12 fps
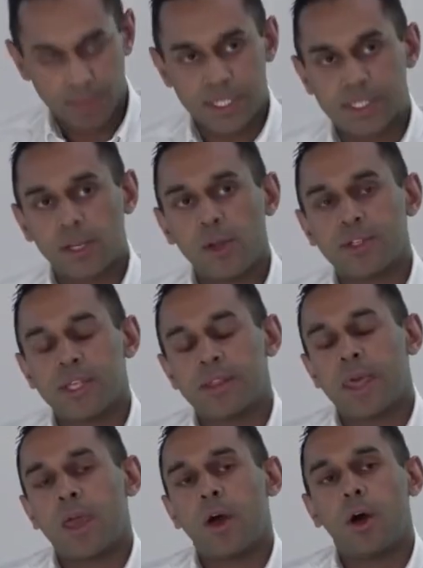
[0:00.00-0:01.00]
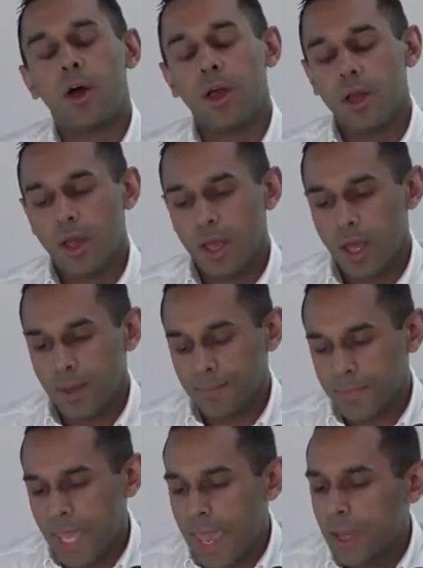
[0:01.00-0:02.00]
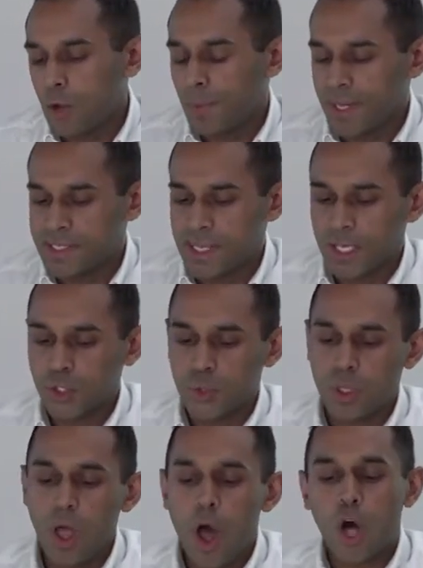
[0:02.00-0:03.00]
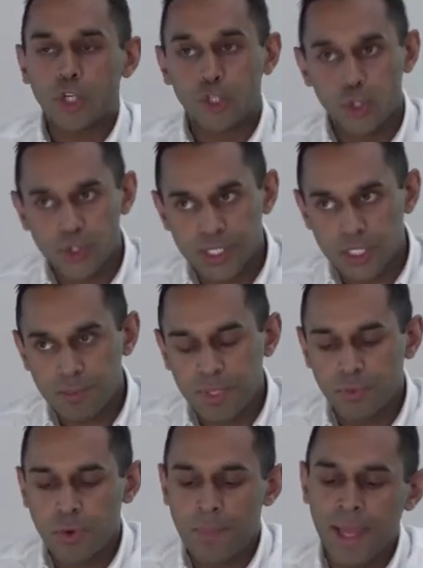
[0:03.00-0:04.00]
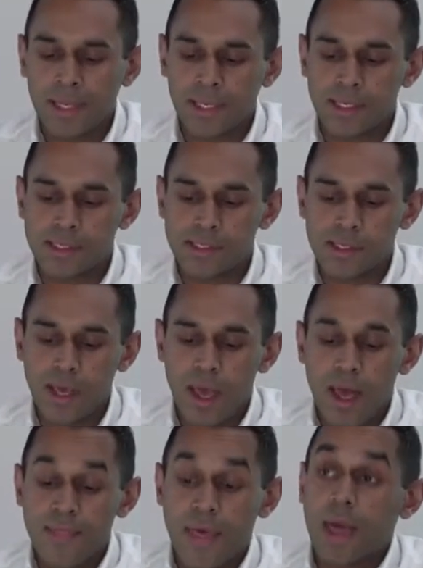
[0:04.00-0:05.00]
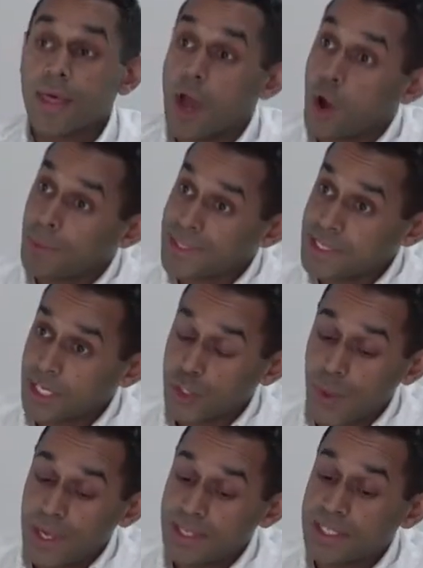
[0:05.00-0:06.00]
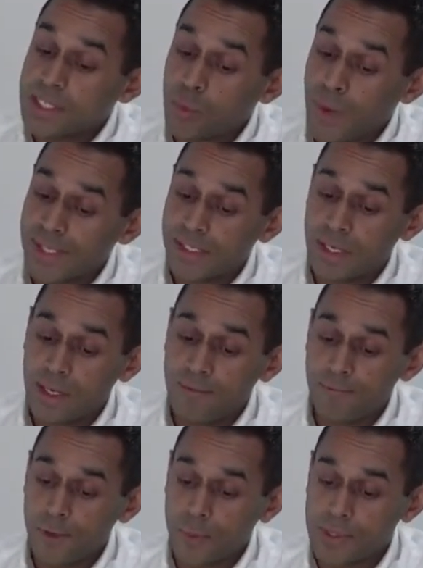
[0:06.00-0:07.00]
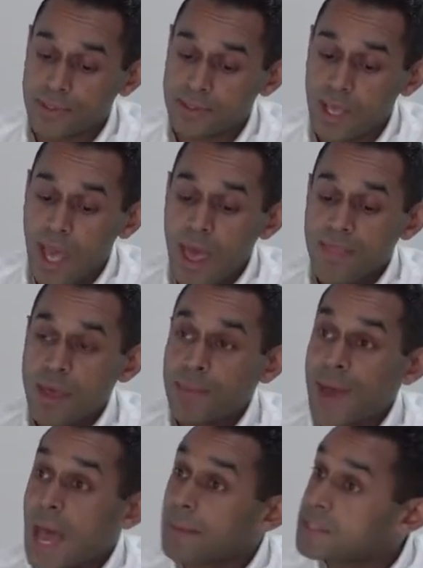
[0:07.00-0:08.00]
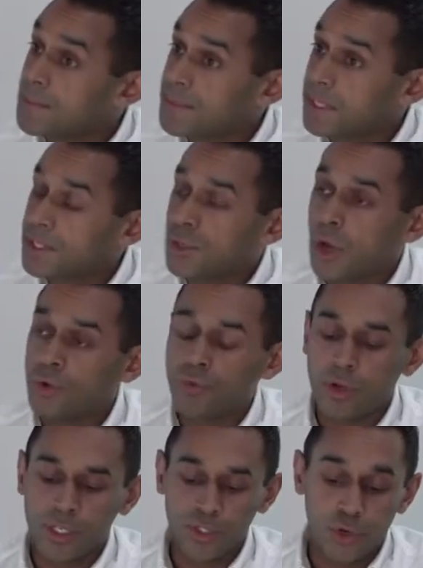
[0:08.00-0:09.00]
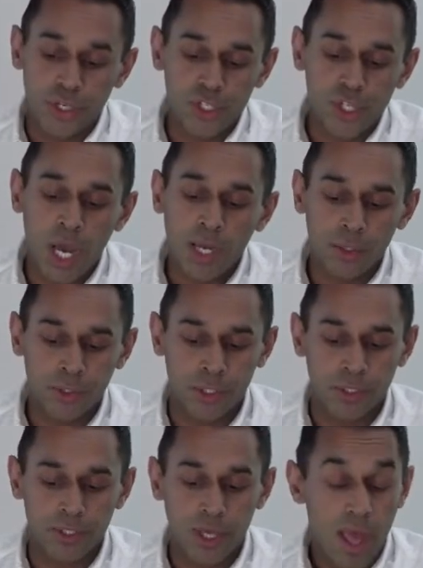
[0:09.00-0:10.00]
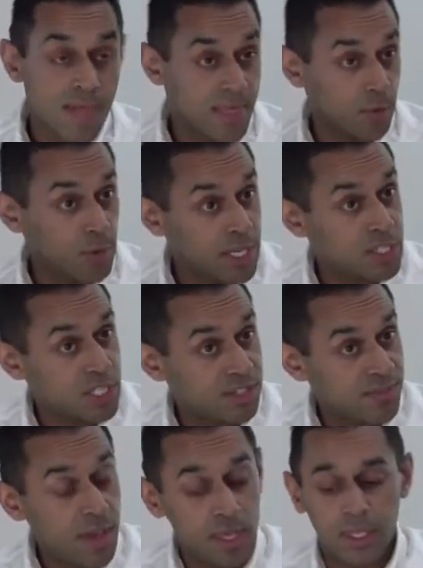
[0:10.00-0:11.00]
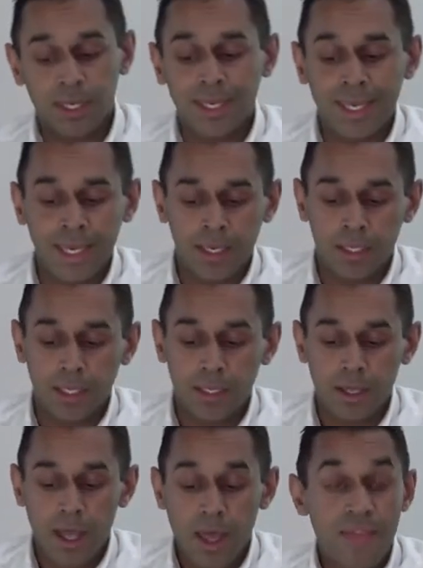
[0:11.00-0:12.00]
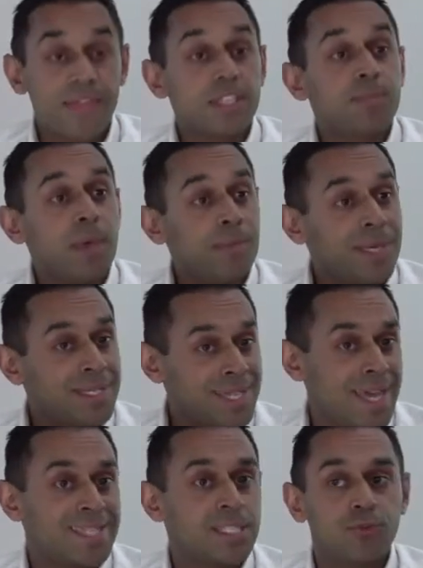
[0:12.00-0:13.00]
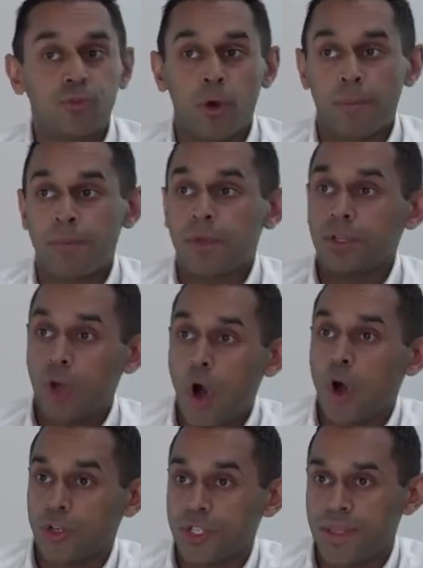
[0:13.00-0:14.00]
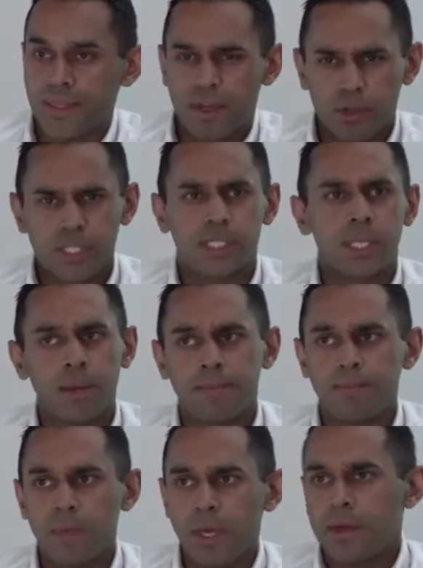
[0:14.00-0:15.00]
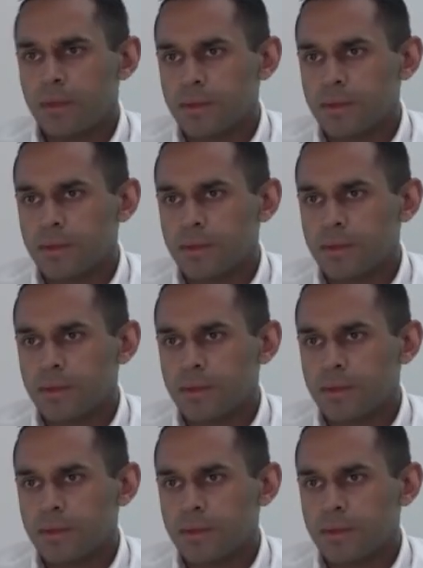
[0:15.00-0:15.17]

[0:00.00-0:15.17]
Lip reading: disclose that they are gay or bisexual are choosing to be rebellious, that their homosexuality is a Western influence, that perhaps something has gone wrong during childhood, that religious faith can heal, that this may be a test from God, and that there's some